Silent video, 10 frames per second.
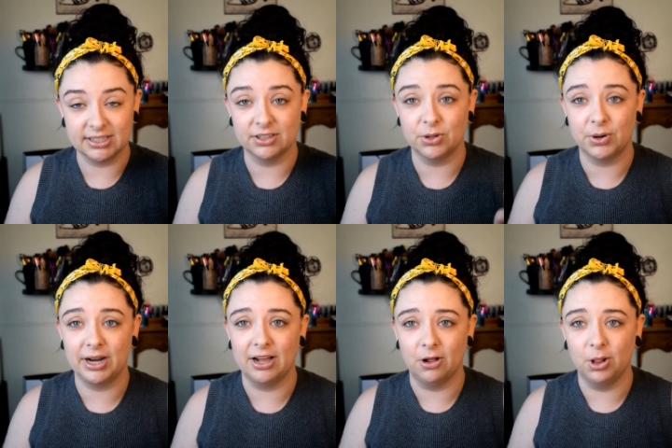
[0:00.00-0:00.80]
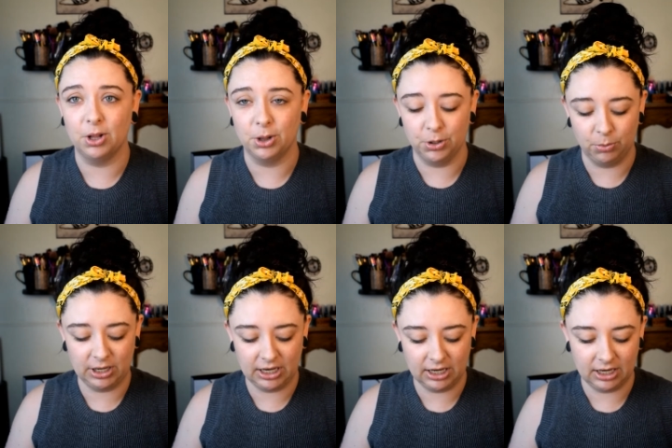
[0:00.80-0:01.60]
the
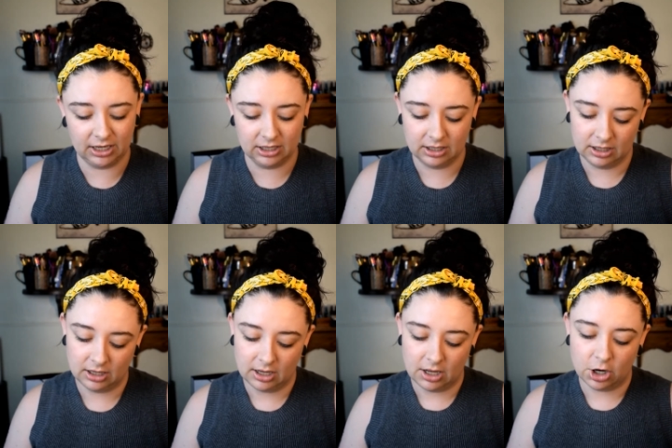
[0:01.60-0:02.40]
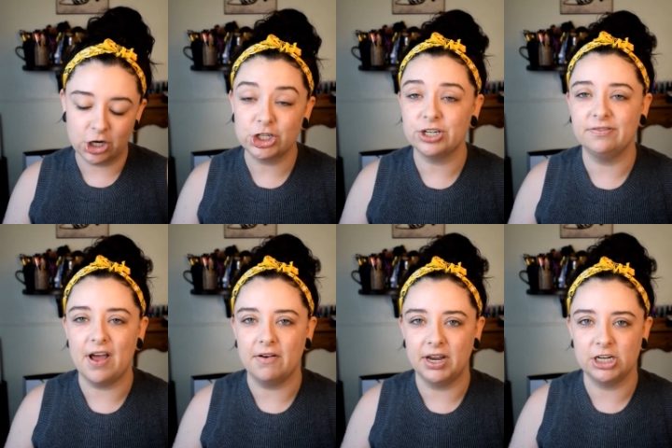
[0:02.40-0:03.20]
realllllly Cushion
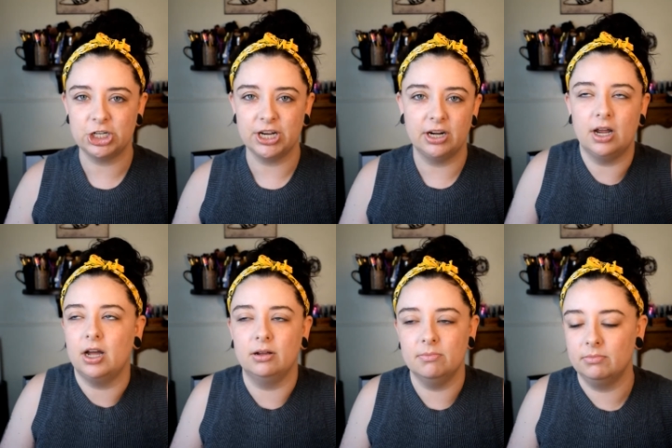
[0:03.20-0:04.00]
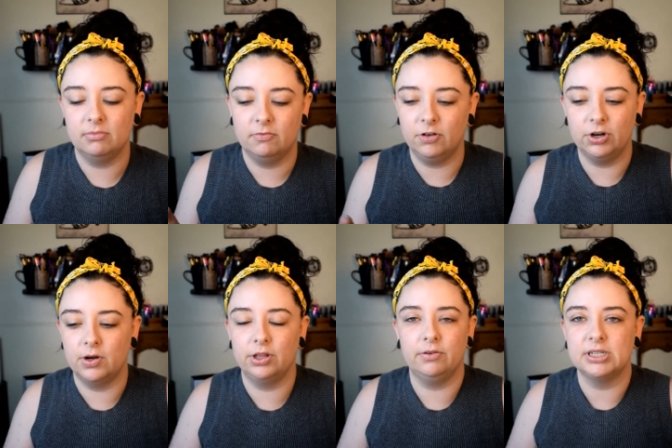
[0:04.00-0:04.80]
Foundation for no
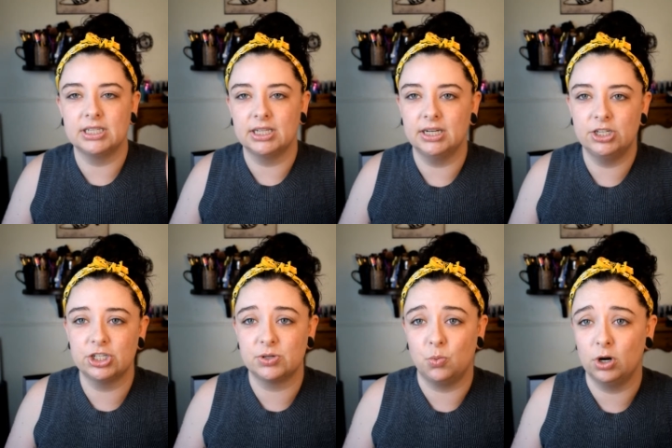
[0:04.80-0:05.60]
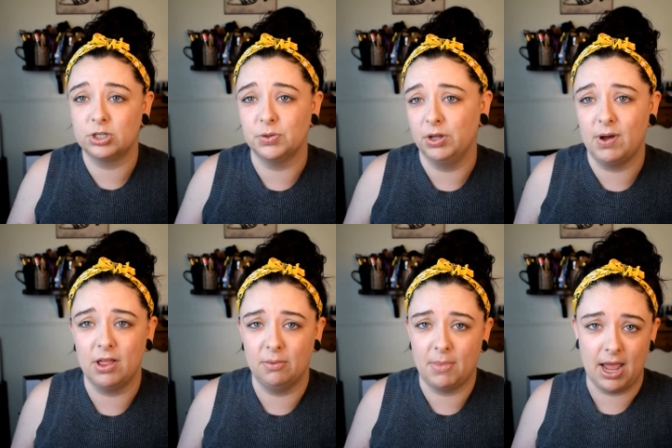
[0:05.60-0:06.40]
other reason than it just works really well
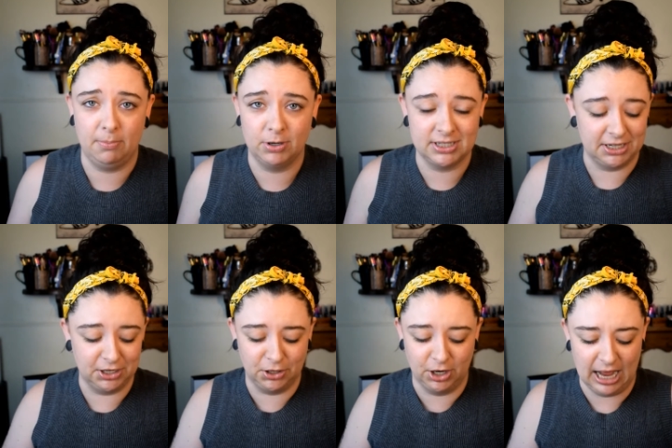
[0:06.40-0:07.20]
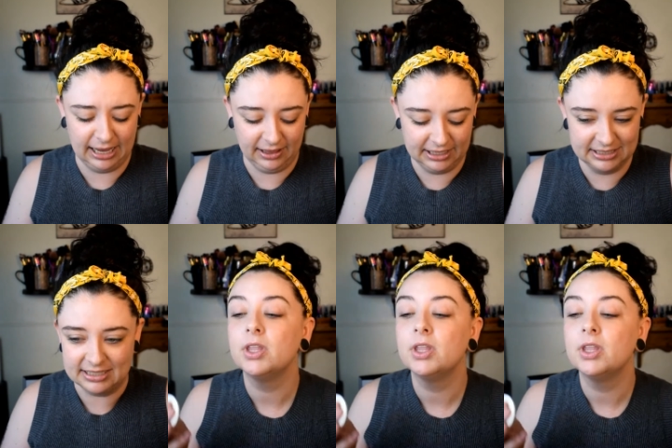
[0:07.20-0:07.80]
on my particular eyelid.